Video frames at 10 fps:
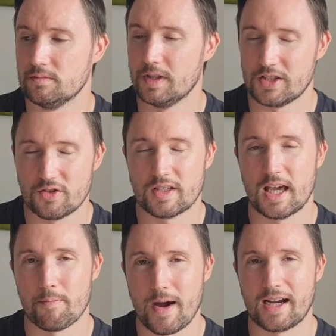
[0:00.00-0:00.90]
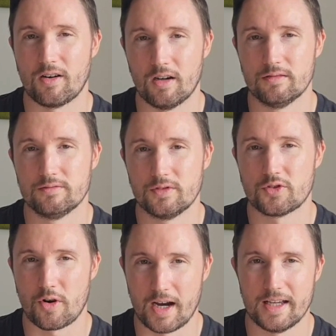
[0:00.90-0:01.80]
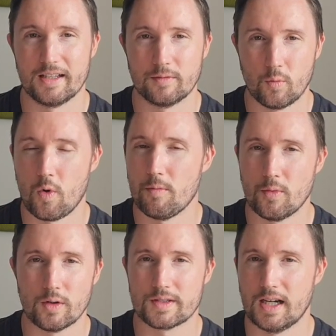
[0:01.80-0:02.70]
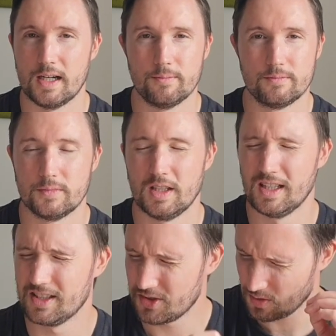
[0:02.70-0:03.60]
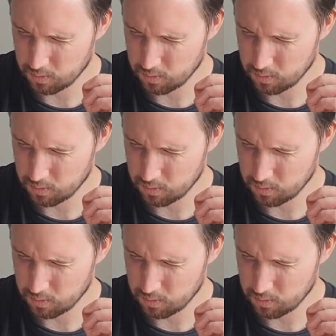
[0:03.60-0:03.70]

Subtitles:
Let's just get back on. Try it one more time. Just